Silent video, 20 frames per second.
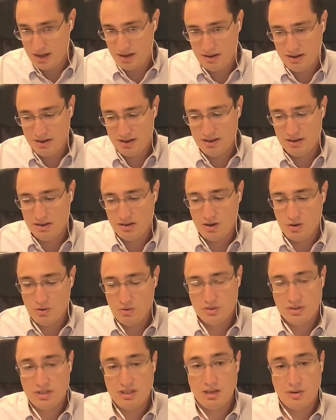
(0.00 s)
known
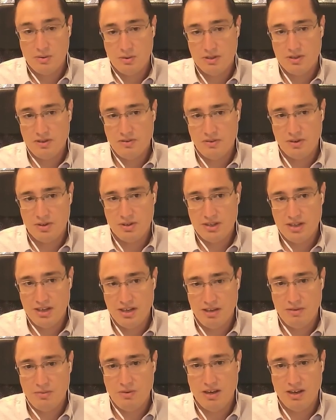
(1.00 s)
sequence diversity
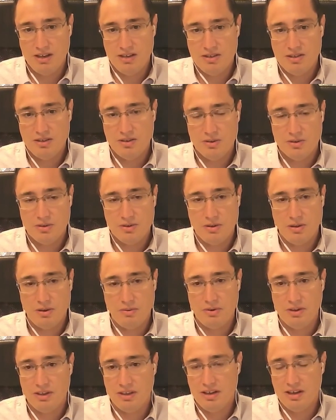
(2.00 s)
went into, so they
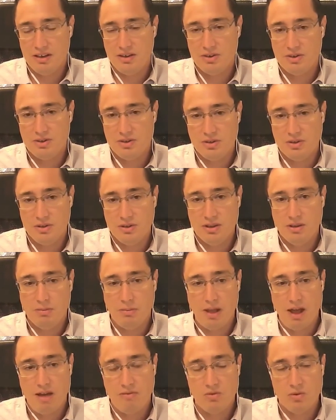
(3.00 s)
really understood the
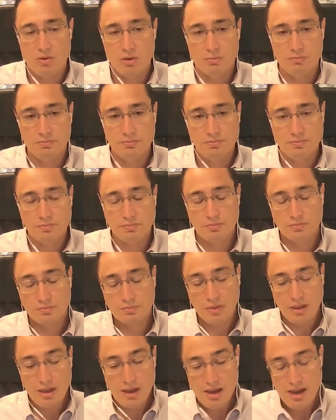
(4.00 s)
platform.
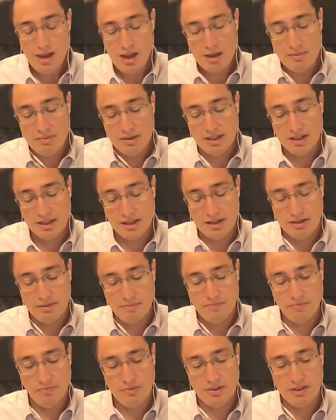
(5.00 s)
I mean,
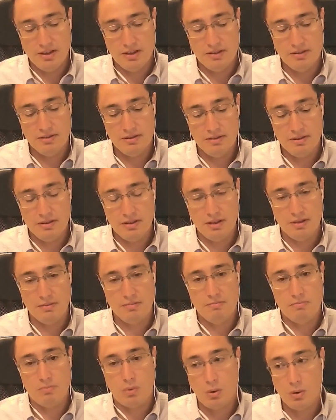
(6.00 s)
the
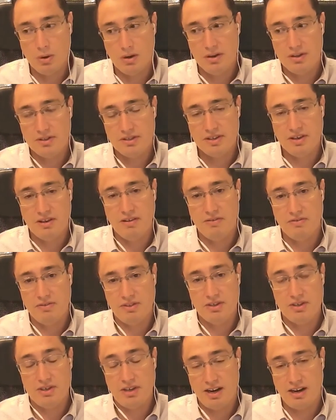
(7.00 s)
importance of the
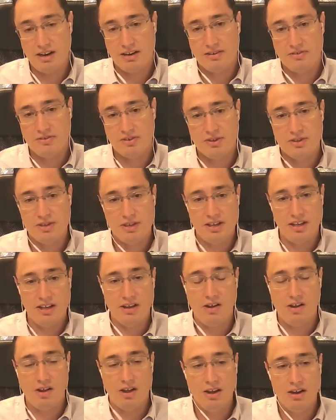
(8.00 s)
genetic diversity
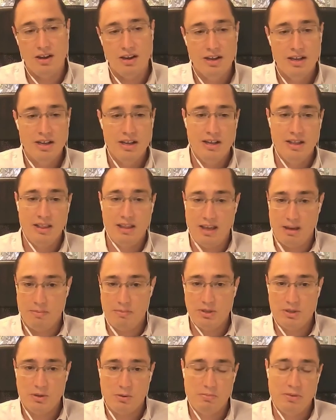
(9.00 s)
on the
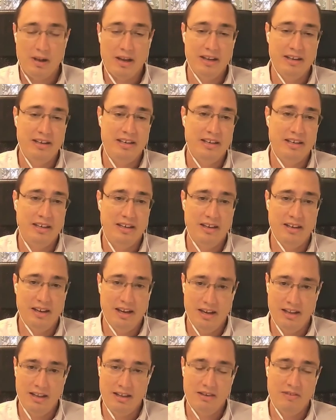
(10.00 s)
epitope binding
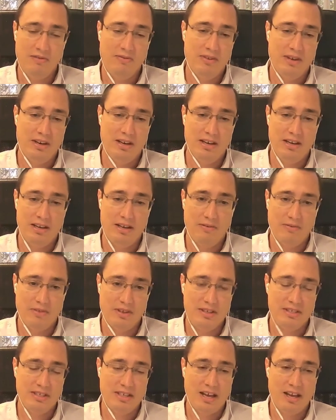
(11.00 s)
and the affinity of the
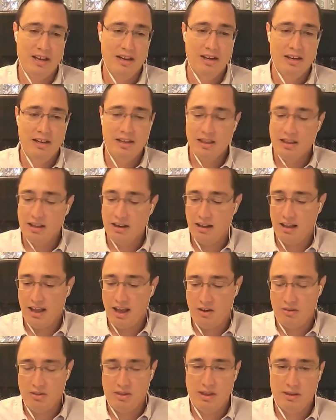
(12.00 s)
set that
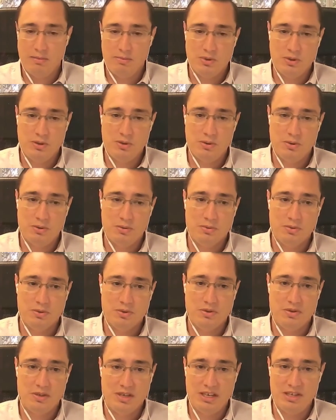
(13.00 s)
allowed them to
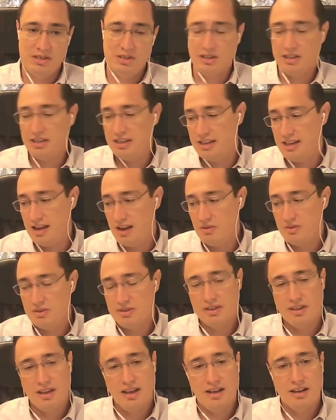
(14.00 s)
strategically down
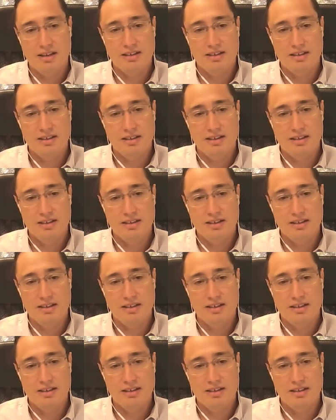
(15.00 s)
select